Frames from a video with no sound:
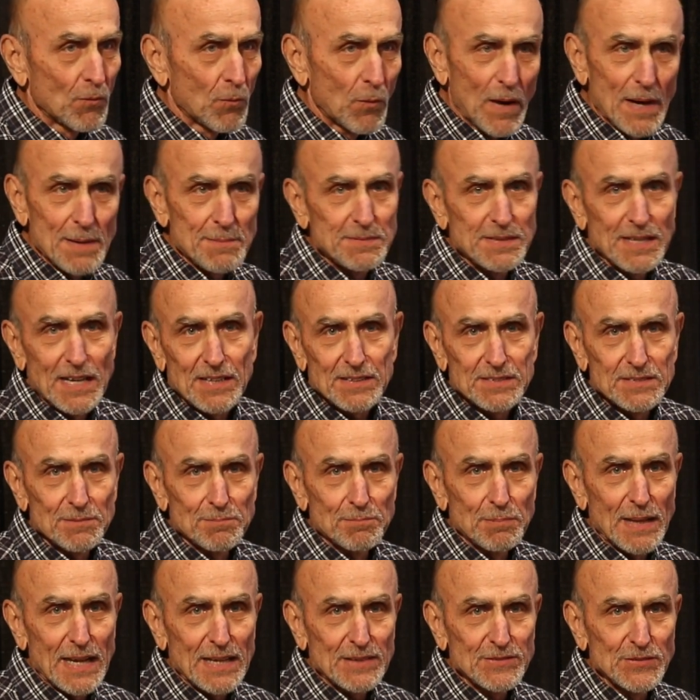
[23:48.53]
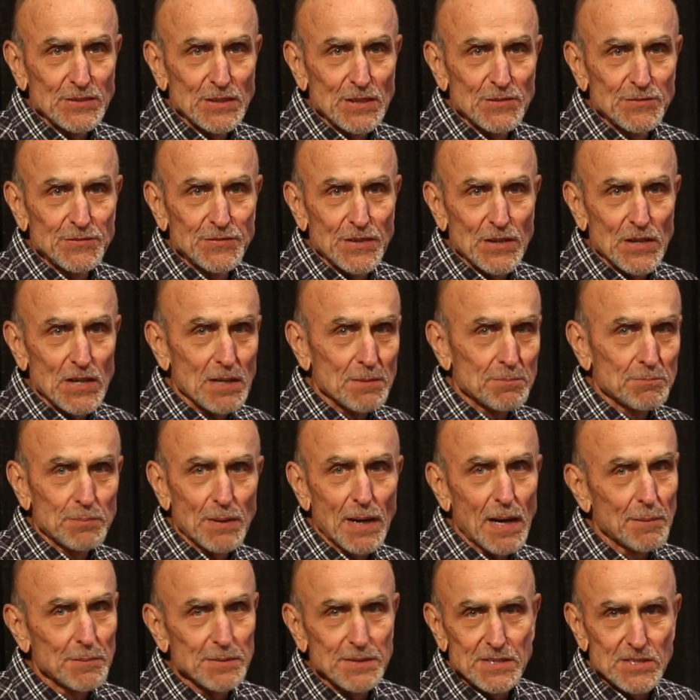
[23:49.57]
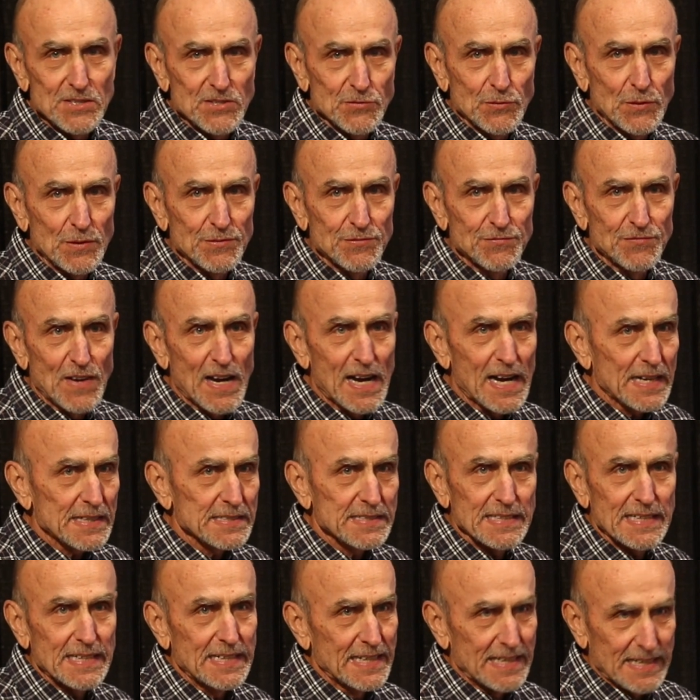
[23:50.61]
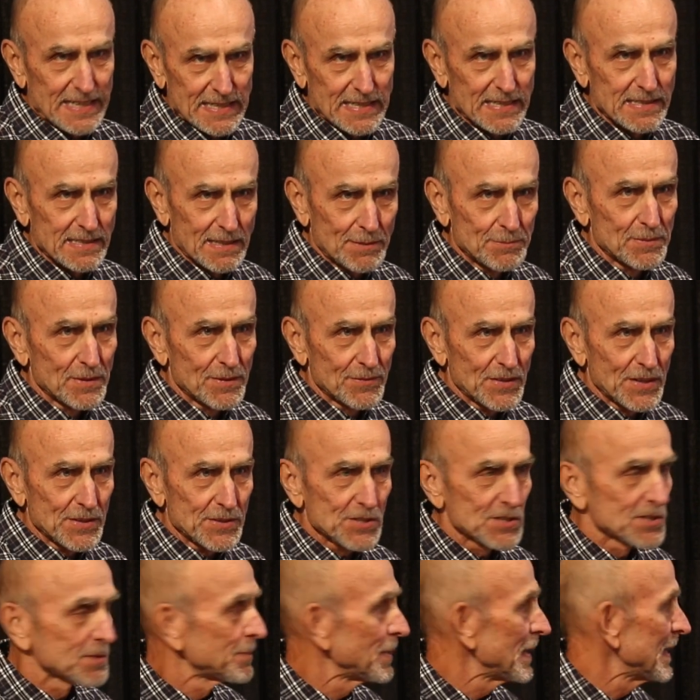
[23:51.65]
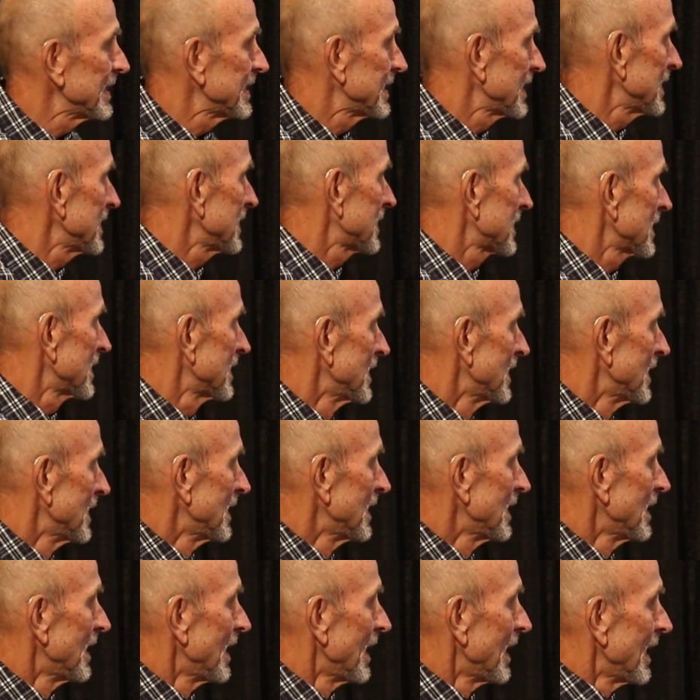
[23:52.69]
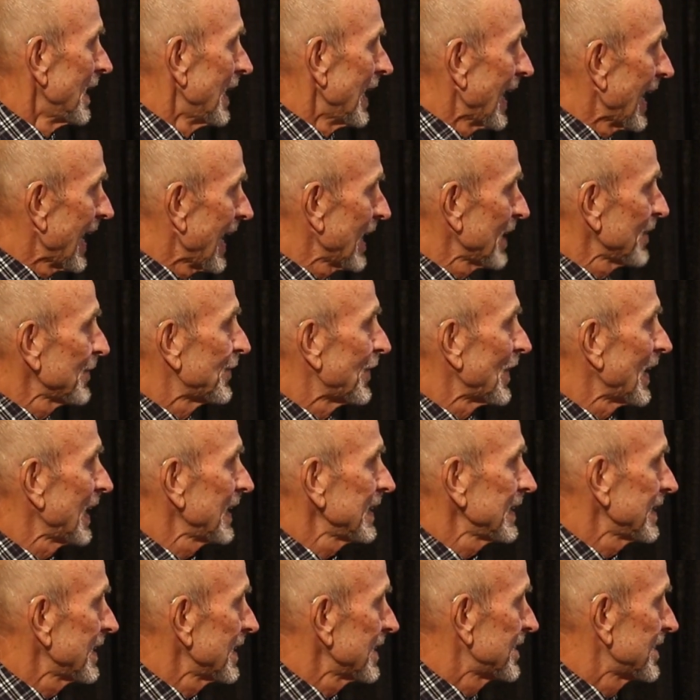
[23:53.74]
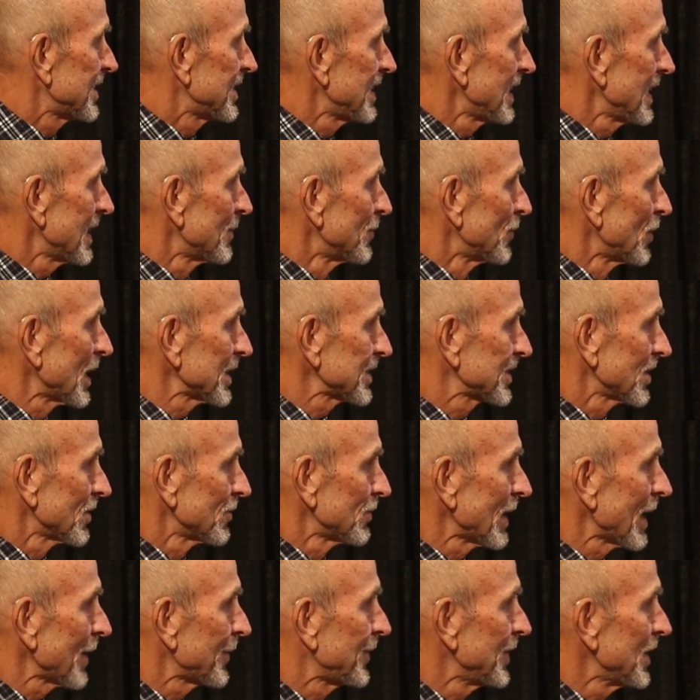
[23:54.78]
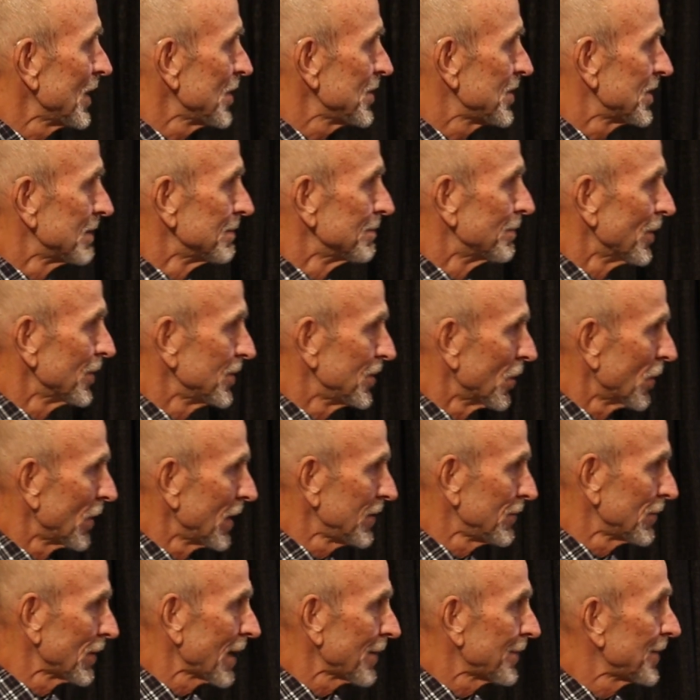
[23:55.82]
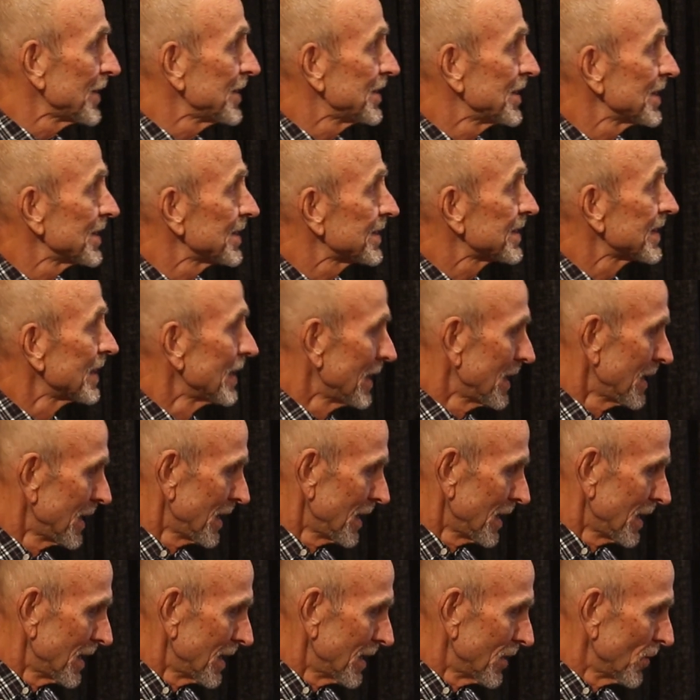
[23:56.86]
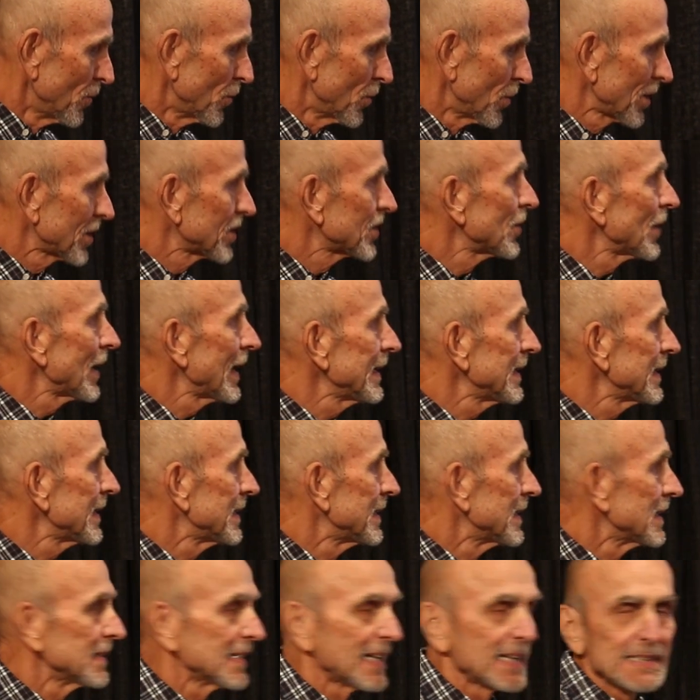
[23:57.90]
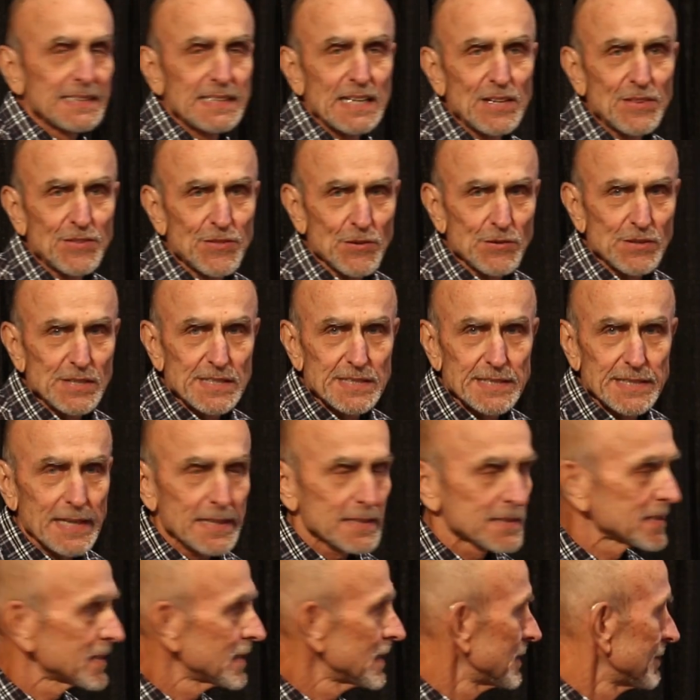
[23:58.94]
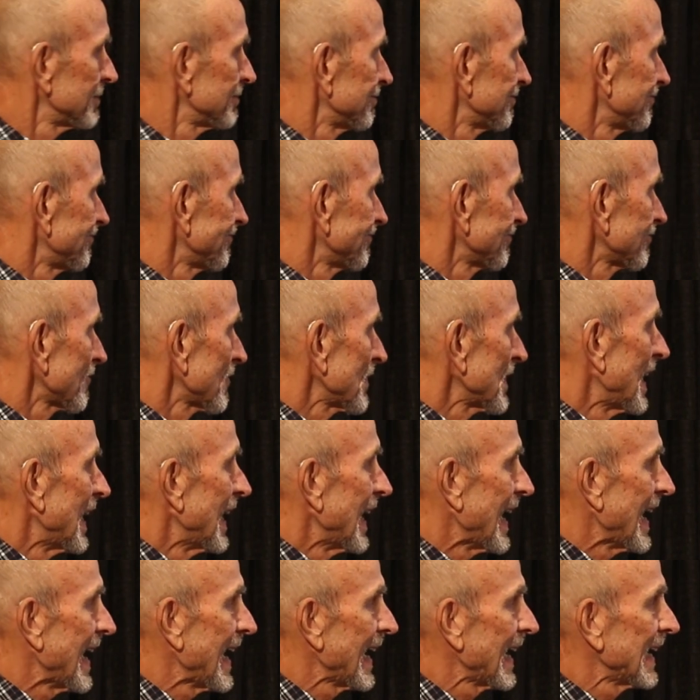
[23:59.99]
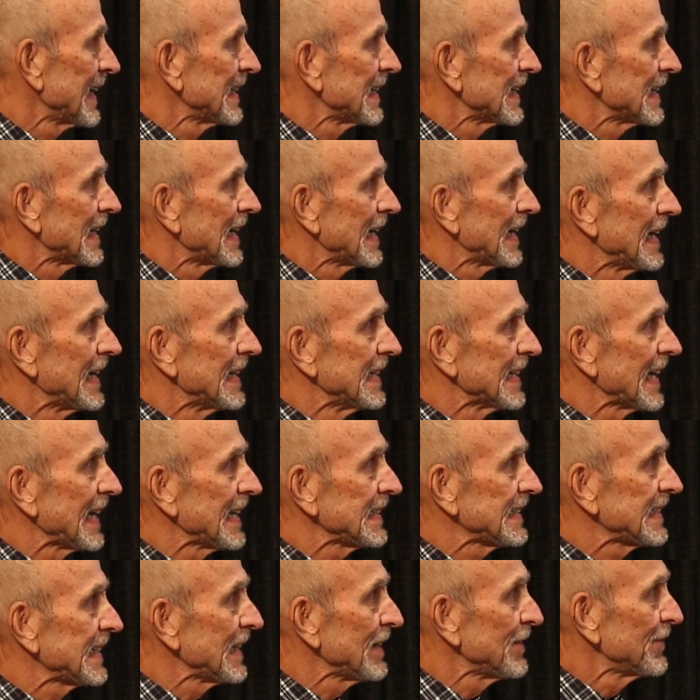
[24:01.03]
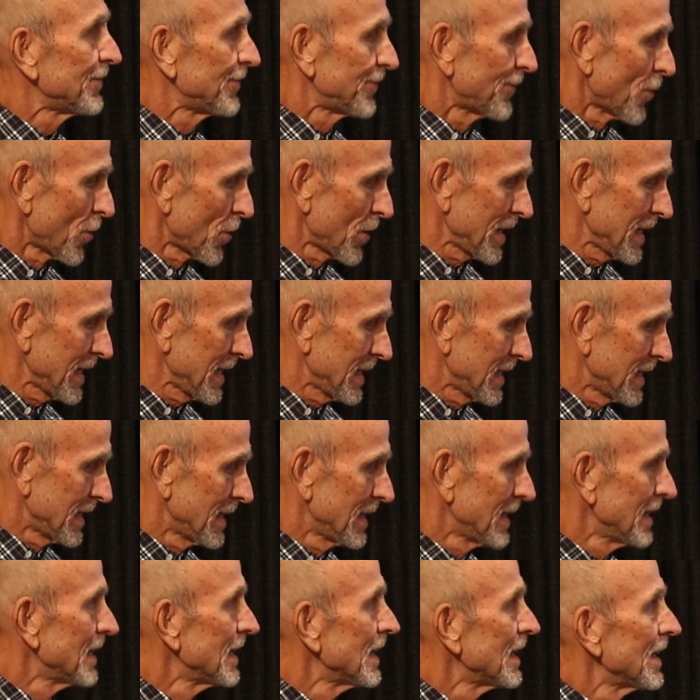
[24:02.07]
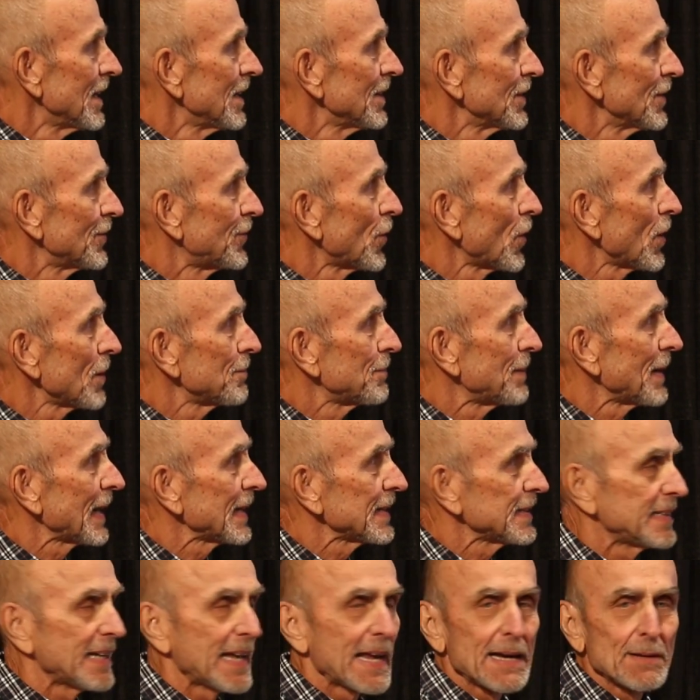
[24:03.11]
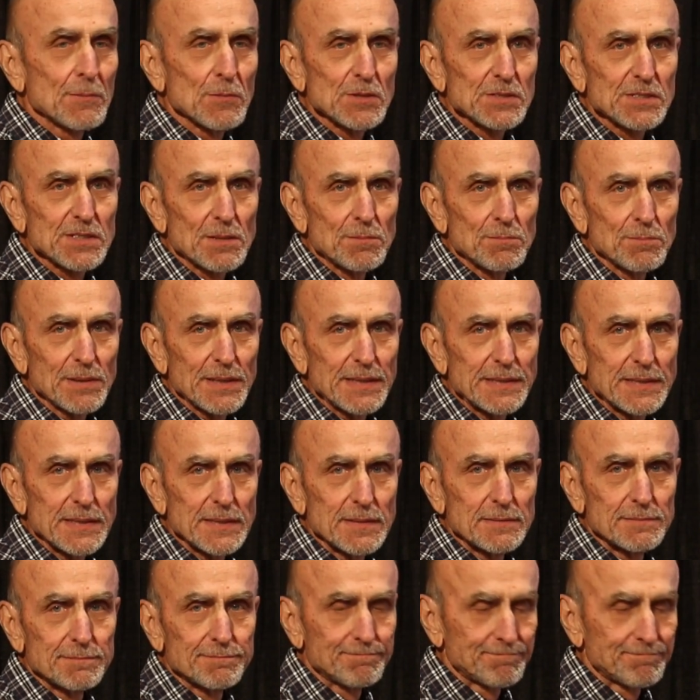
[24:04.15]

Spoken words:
wiped out the black-footed ferret, probably the swift fox, and a number of other species. And finally, the C.M. Russell Refuge and Bowdoin Refuges were created in 1936. And in 1940, the Fort Peck Dam was completed.